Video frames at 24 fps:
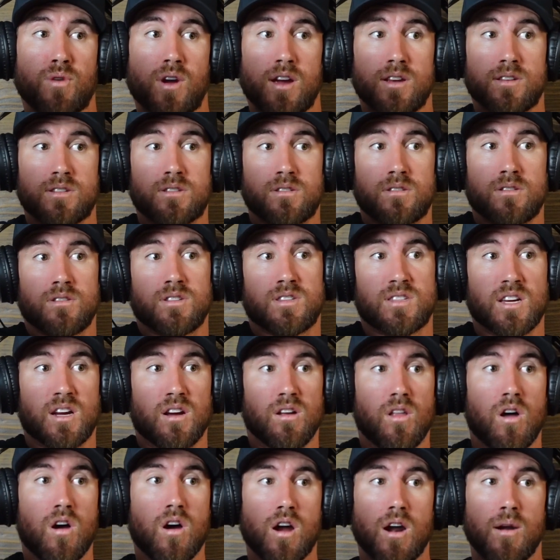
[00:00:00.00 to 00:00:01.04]
press,
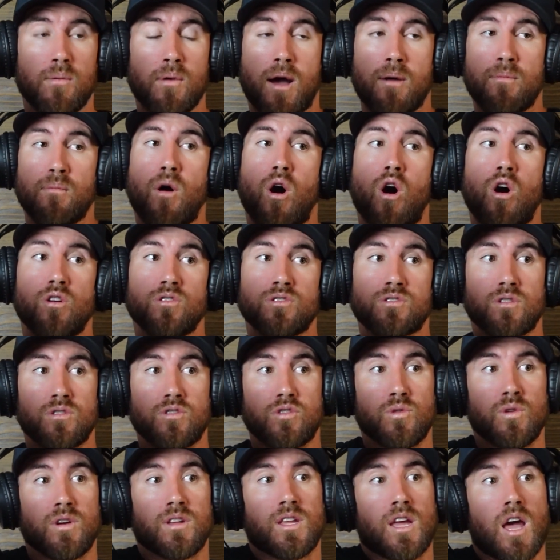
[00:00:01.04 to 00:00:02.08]
single arm, I'm also
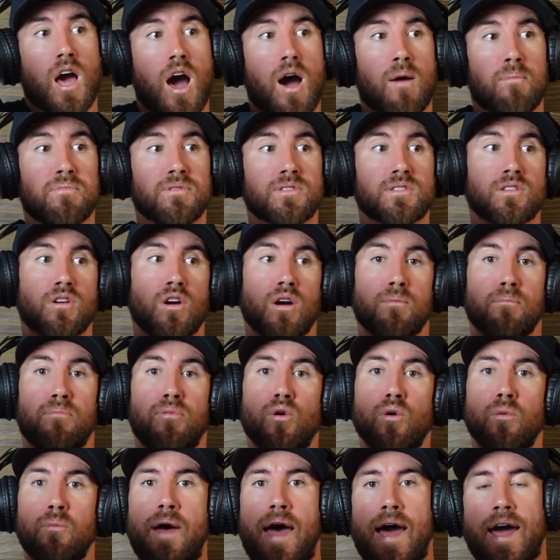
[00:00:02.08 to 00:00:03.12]
doing the opposite arm
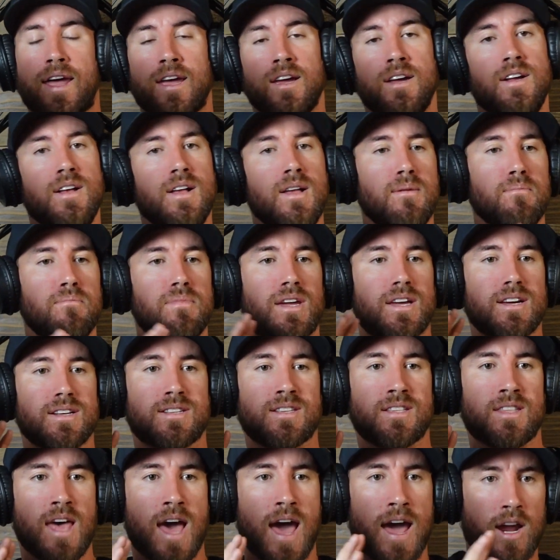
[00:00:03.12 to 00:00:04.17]
pullback,
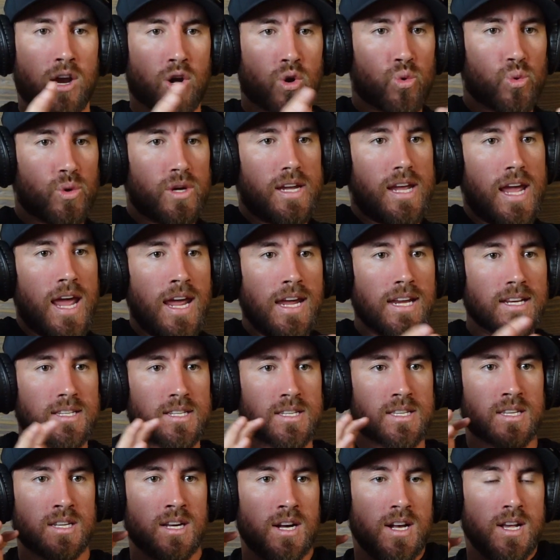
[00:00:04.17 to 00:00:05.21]
because that
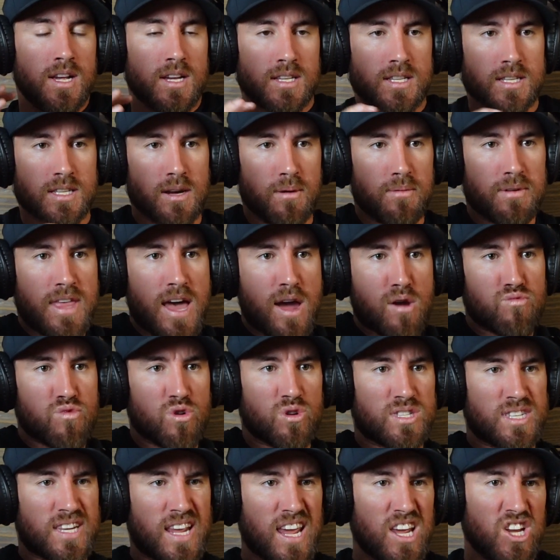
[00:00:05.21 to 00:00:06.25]
creates some of that
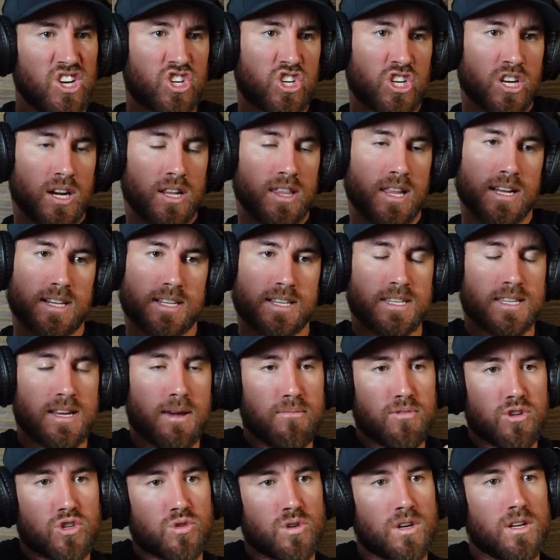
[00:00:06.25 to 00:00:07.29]
rotation, that
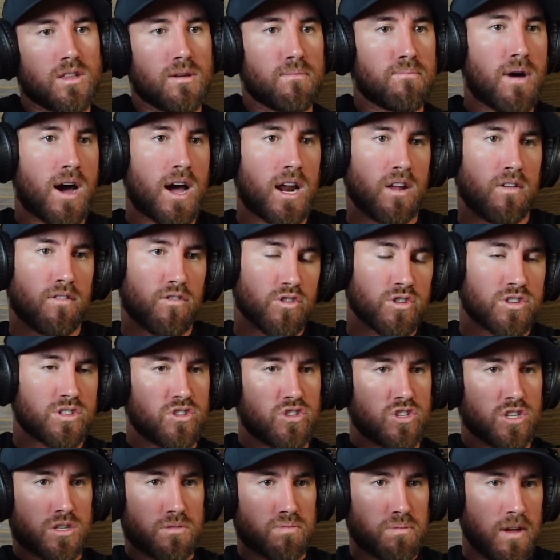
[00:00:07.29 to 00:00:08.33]
symmetry in the body,
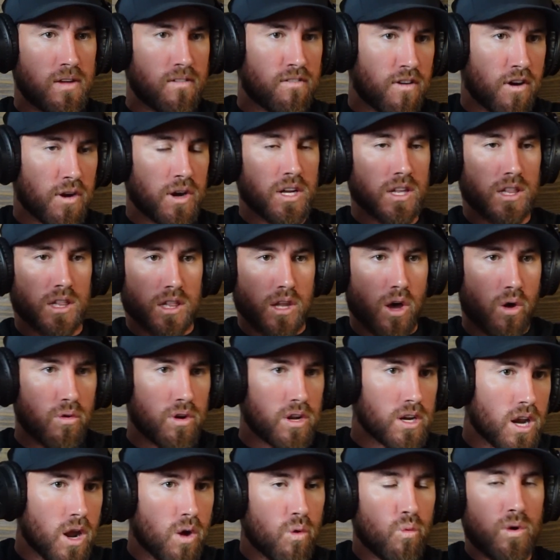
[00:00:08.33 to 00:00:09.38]
versus just being very
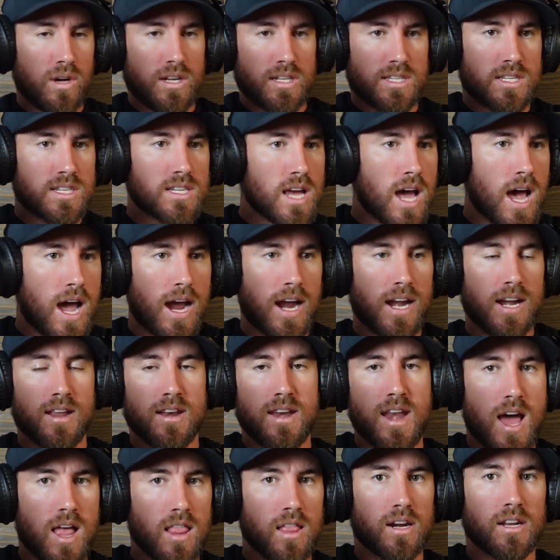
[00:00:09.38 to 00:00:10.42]
loaded on one side
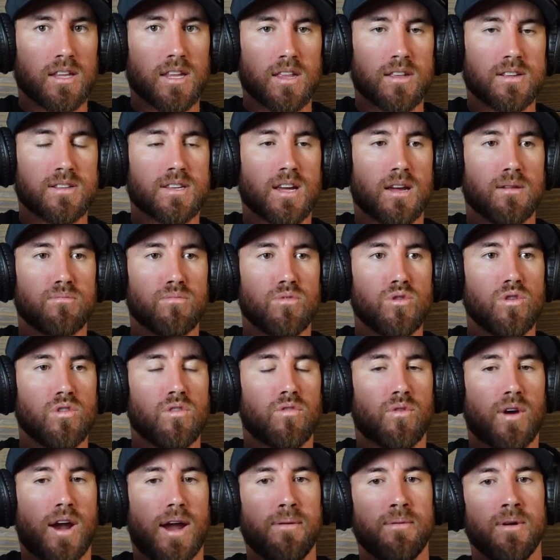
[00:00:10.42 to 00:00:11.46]
and not letting the other side
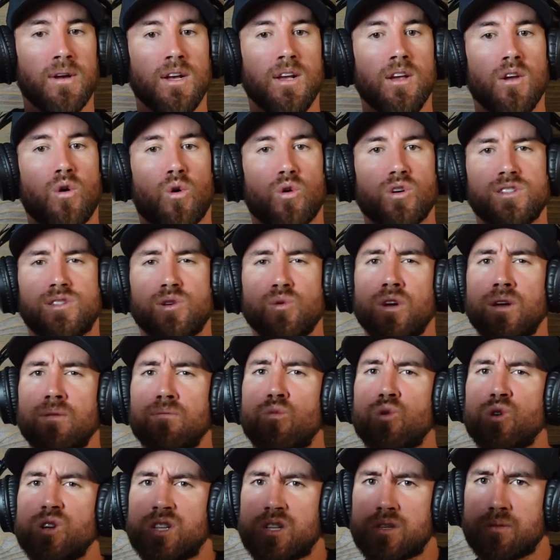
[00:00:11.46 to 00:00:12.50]
move, right? Or doing
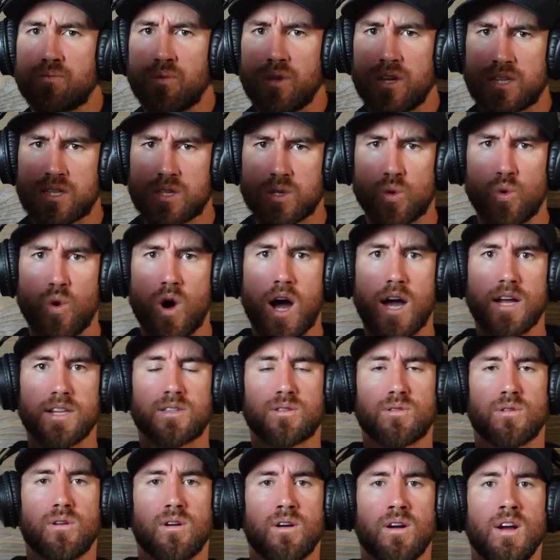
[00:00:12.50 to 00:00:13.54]
more split
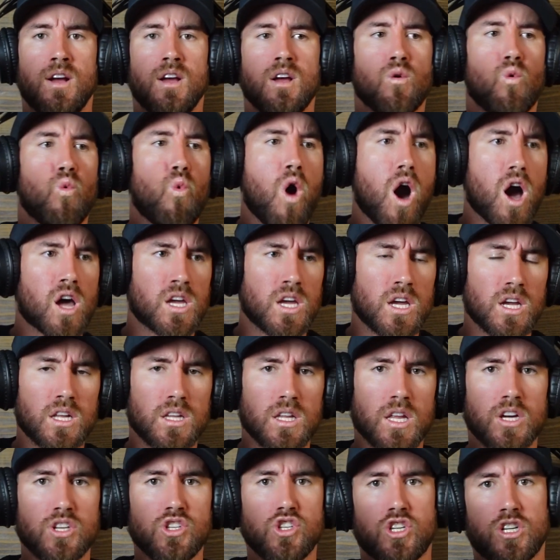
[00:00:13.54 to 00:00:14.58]
squats or walking
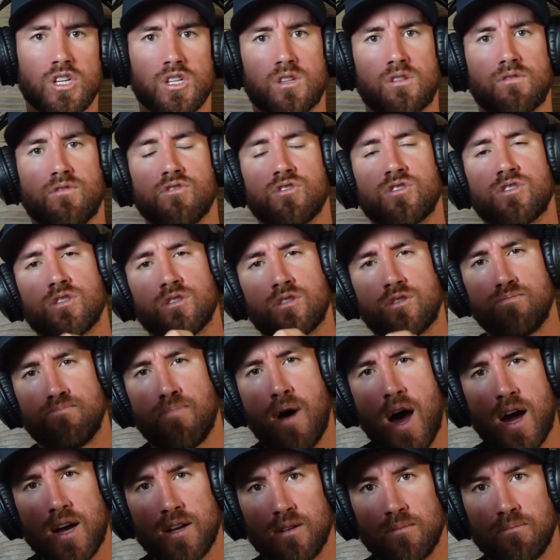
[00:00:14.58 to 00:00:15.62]
lunges versus
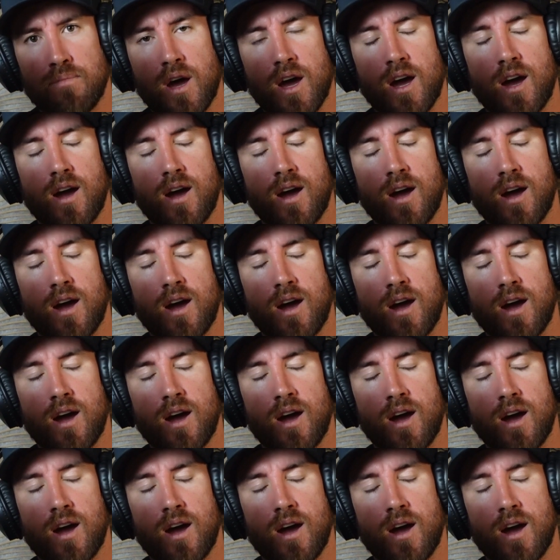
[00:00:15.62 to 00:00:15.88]
back